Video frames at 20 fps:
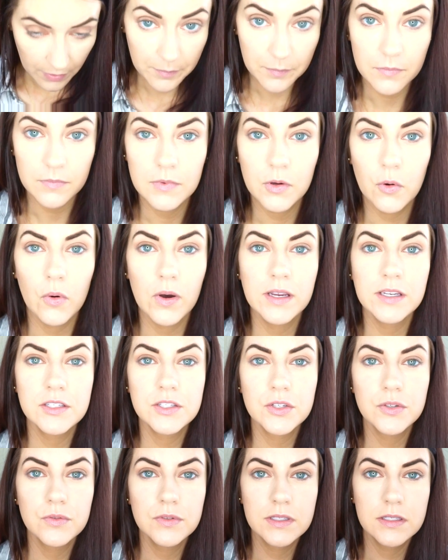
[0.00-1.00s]
I'm going
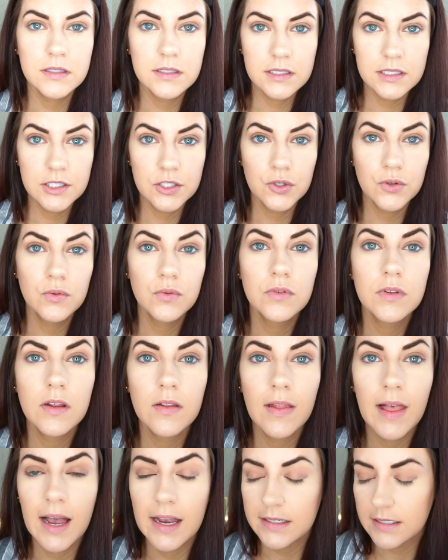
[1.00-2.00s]
to do the
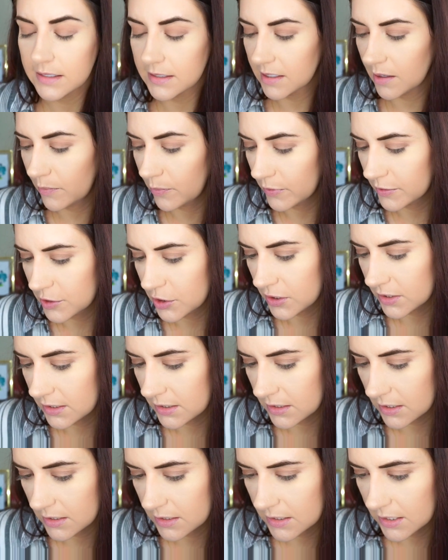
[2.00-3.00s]
last step, which is
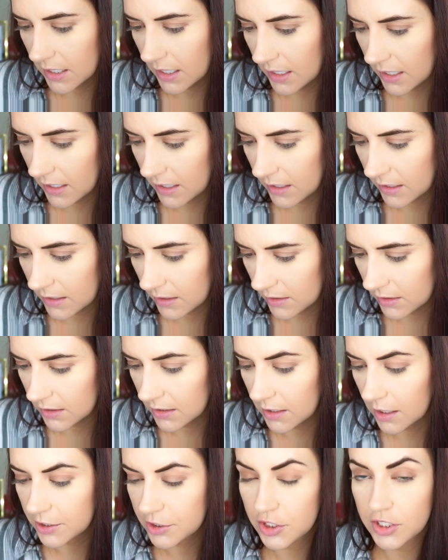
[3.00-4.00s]
to take
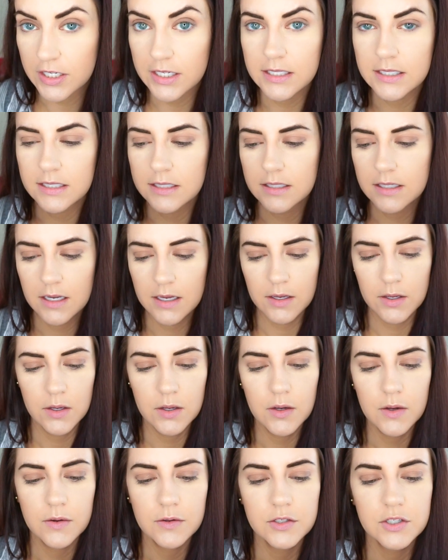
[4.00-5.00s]
Luscious,
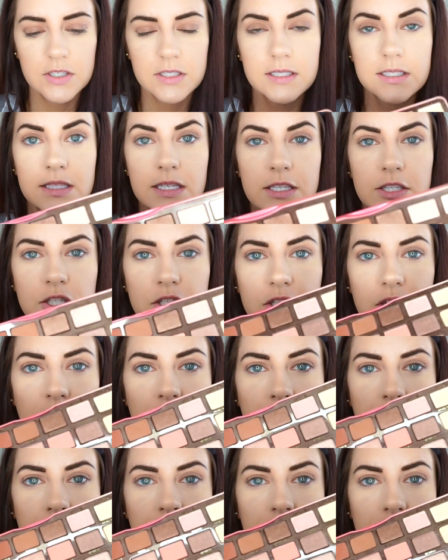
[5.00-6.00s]
which is the
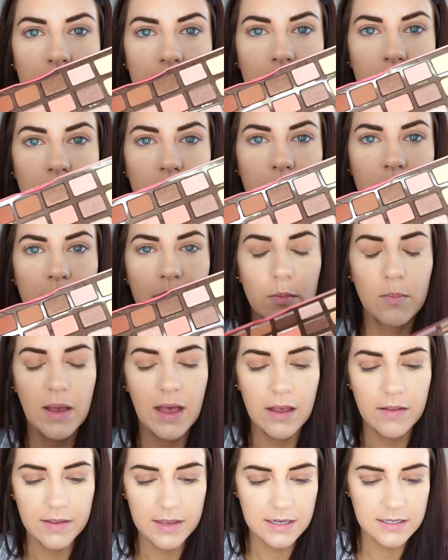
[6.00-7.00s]
shade here in the
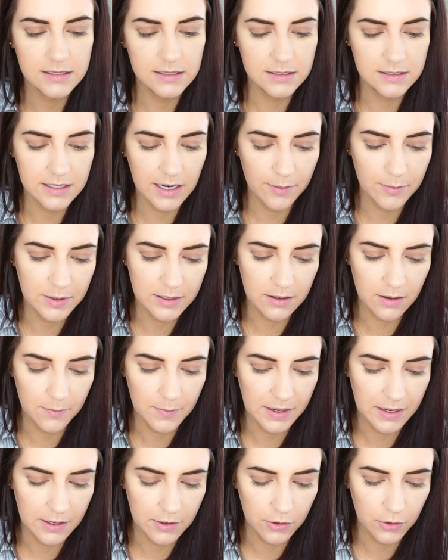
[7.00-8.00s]
palette, and dab it on
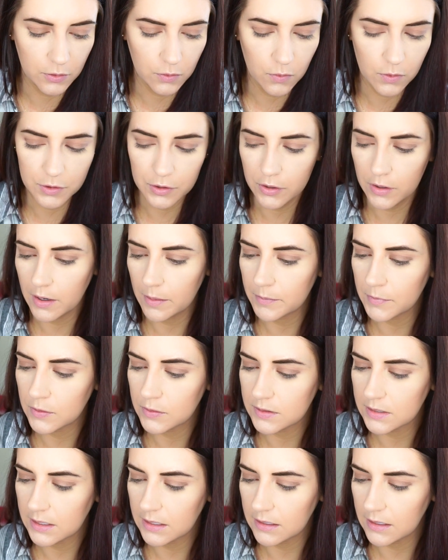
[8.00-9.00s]
my inner corner. I'm
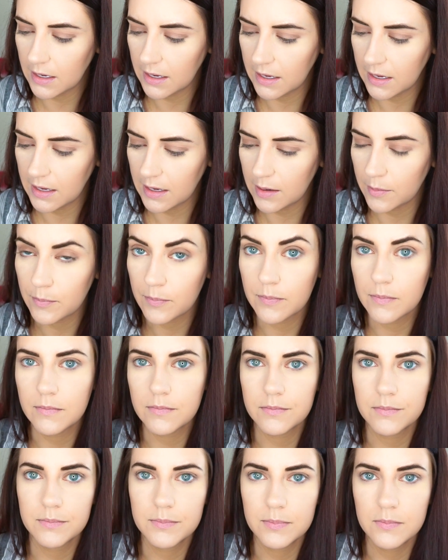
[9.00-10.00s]
using a,
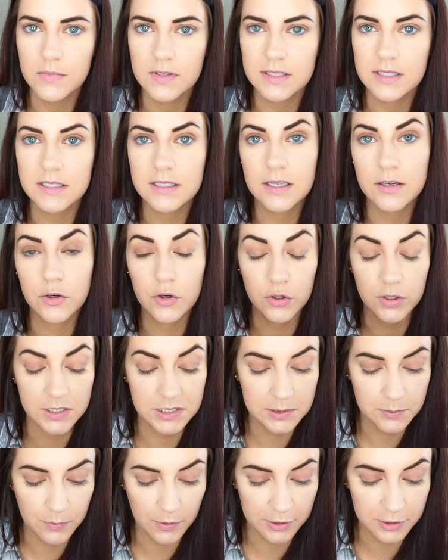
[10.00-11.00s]
this is a
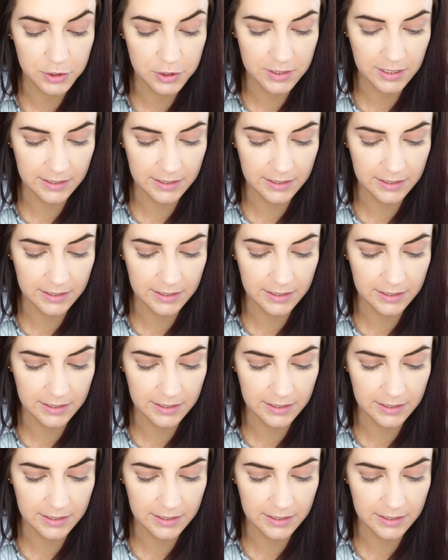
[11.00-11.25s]
crease brush